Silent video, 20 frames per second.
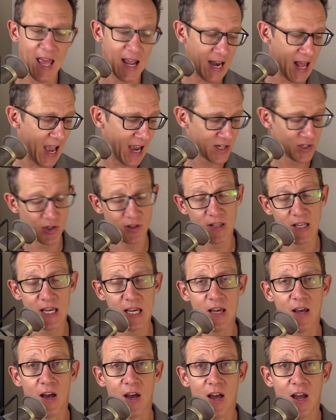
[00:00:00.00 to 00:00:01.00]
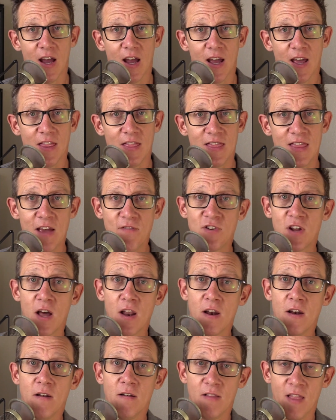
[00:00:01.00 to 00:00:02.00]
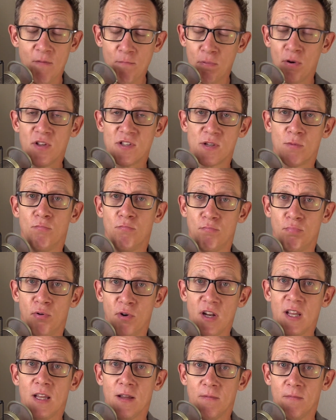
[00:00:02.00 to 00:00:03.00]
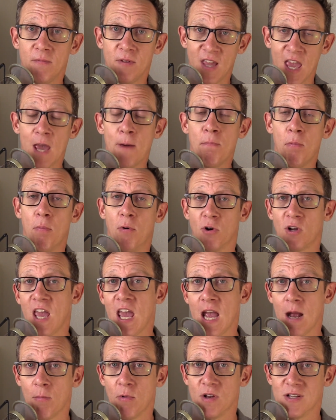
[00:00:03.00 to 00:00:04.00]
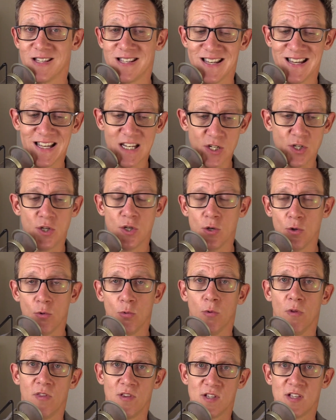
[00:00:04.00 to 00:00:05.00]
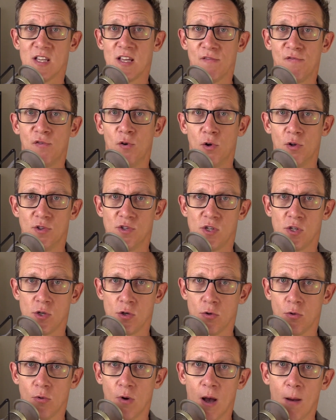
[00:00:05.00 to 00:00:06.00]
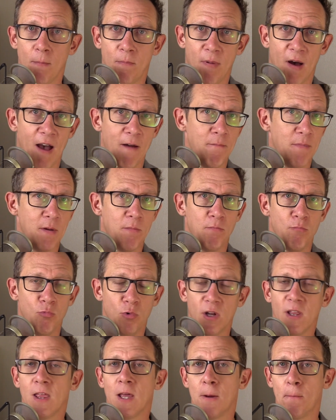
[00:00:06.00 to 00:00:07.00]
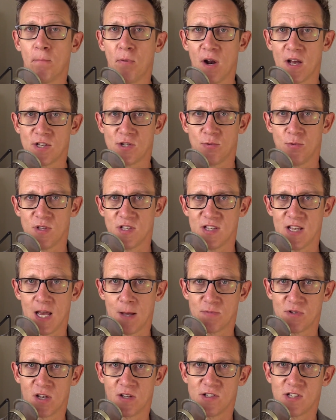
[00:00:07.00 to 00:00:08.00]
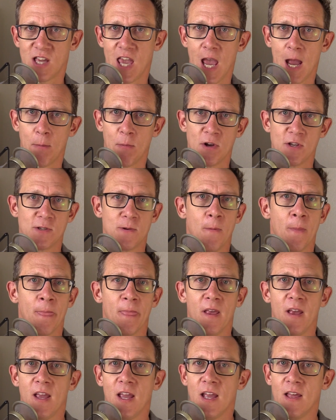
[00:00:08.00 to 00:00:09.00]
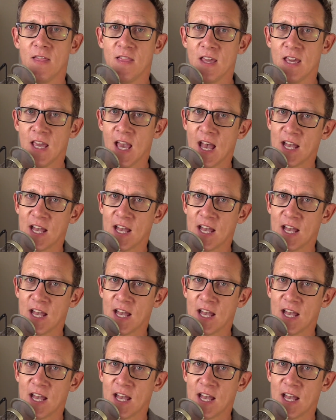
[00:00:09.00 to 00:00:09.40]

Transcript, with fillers: and actually they've put some pretty capable cameras into the Z Fold 2. I've been really impressed with Samsung's cameras in the